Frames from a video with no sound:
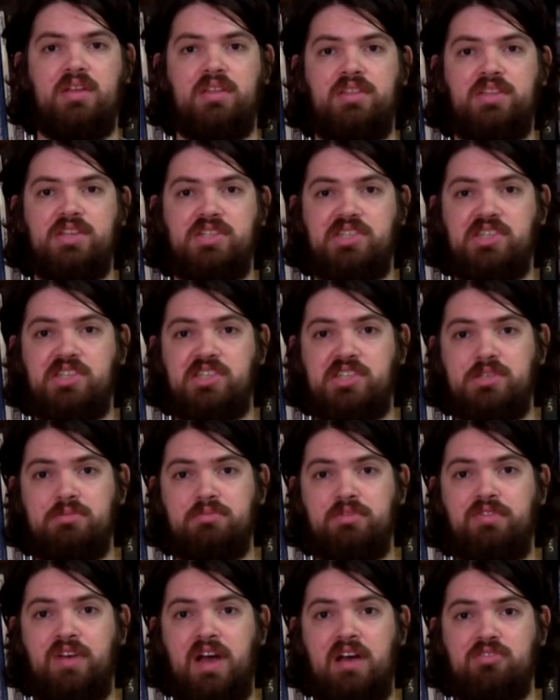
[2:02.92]
This
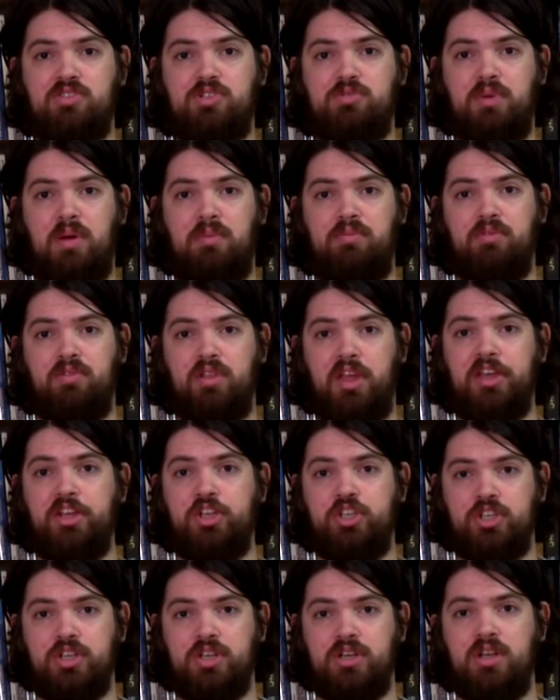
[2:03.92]
system of house
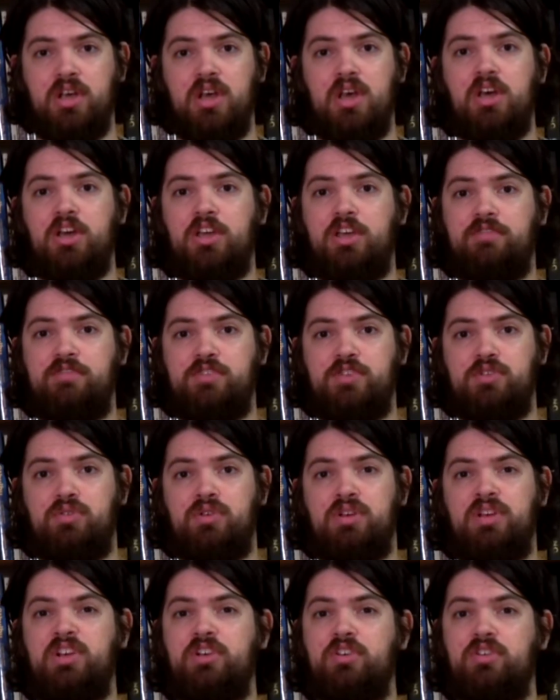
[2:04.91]
population gives you a
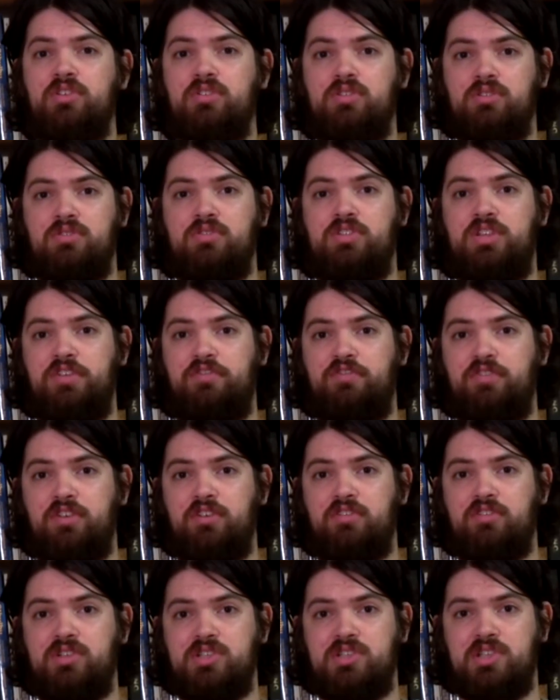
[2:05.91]
near
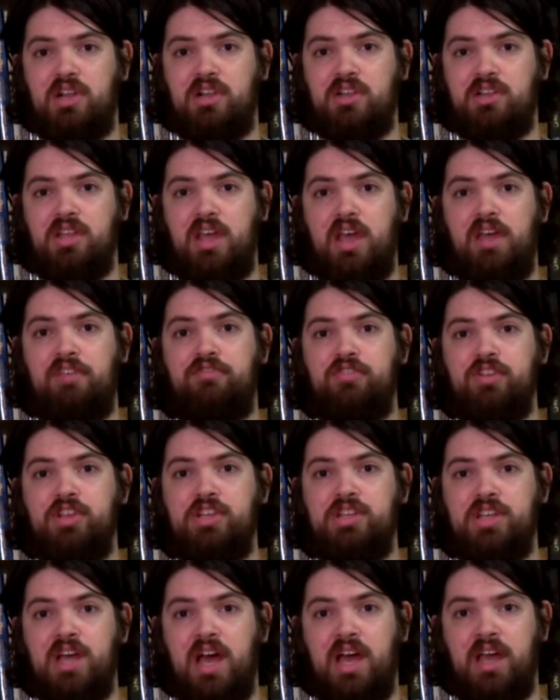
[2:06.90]
different result every
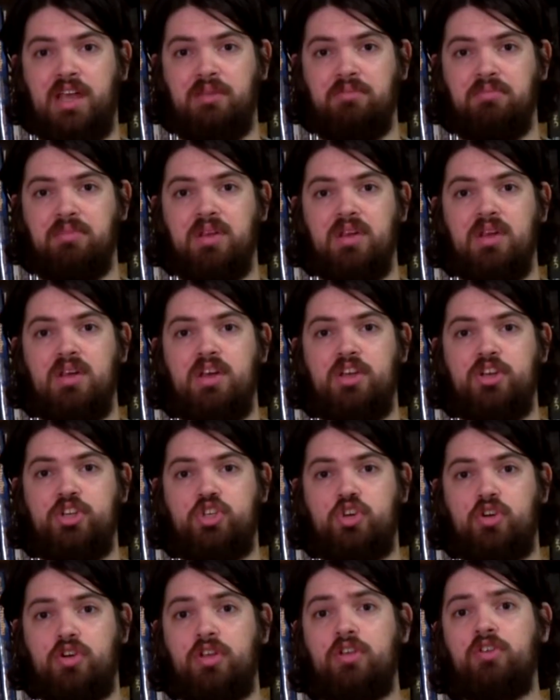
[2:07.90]
time,
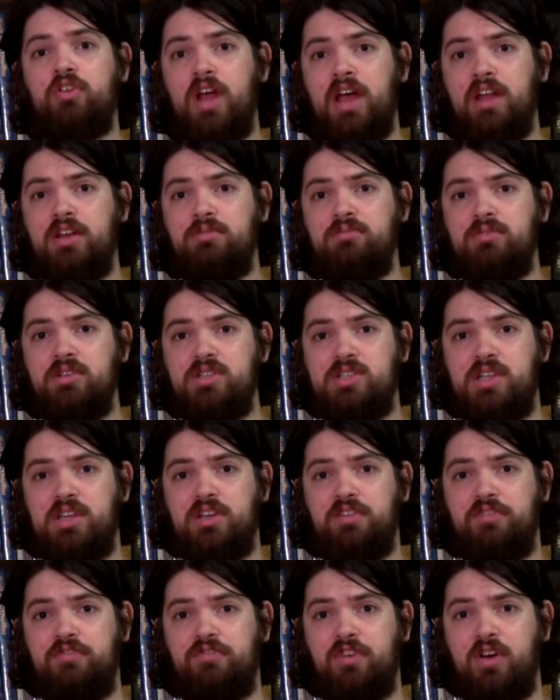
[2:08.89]
ensuring randomness
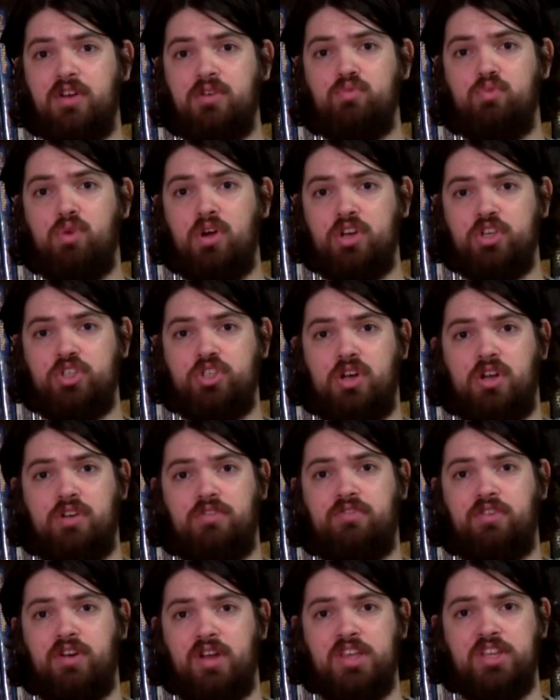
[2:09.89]
and a fun one-shot
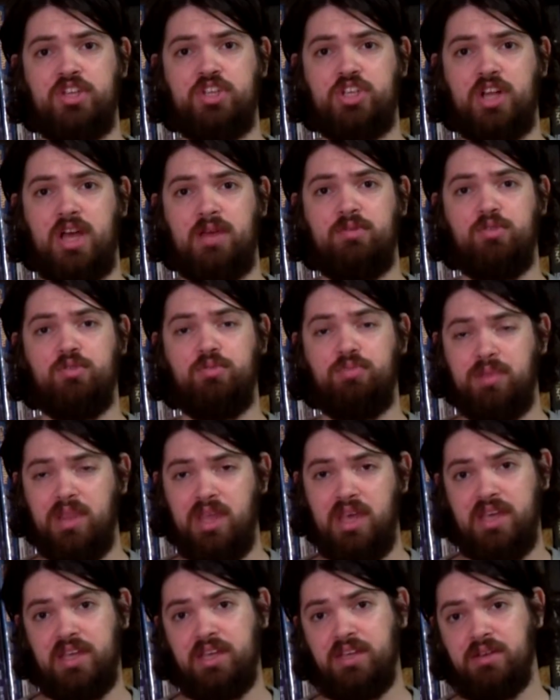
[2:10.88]
for each time you
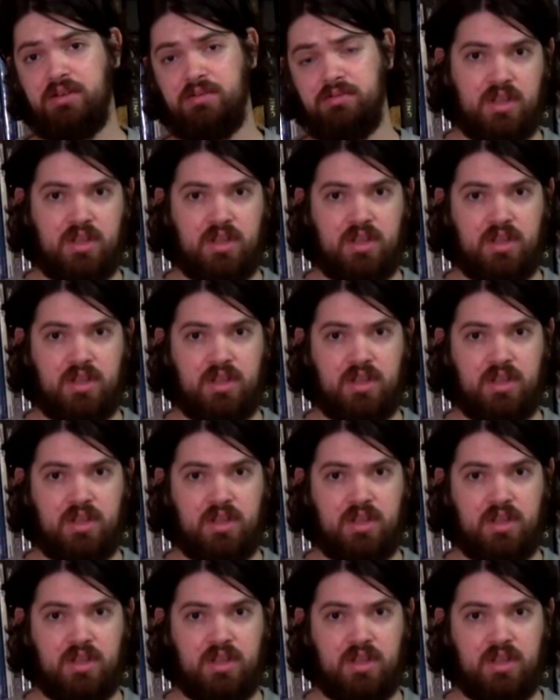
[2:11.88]
play.